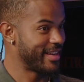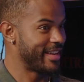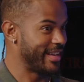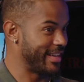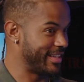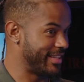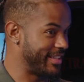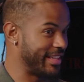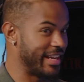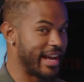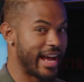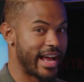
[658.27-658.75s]

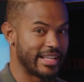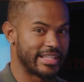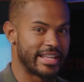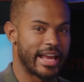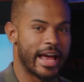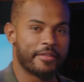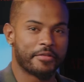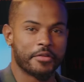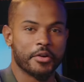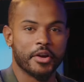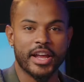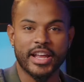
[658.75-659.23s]
It's the eyes
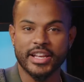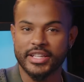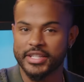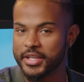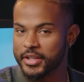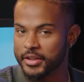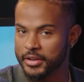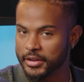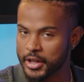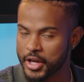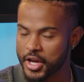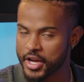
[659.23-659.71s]
after. It's
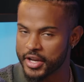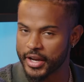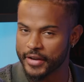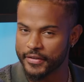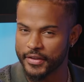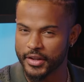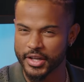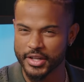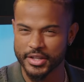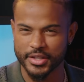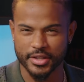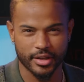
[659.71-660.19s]
a look and
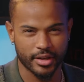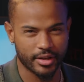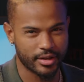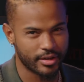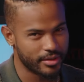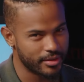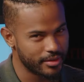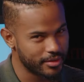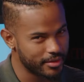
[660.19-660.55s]
then so it's a.